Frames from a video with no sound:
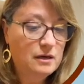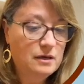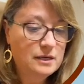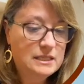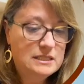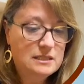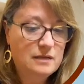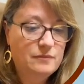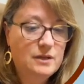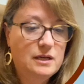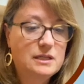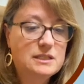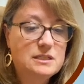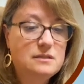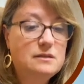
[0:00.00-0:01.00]
honest in that
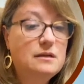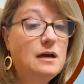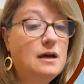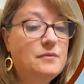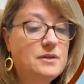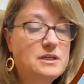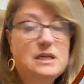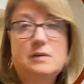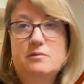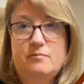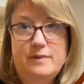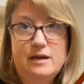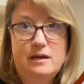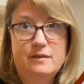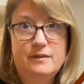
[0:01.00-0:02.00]
it's not the type of
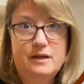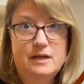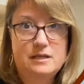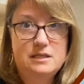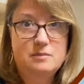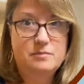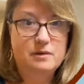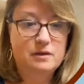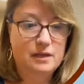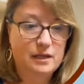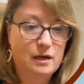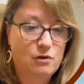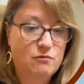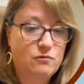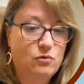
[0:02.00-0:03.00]
palette that I typically
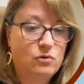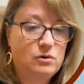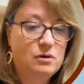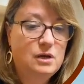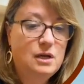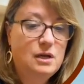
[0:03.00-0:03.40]
go for,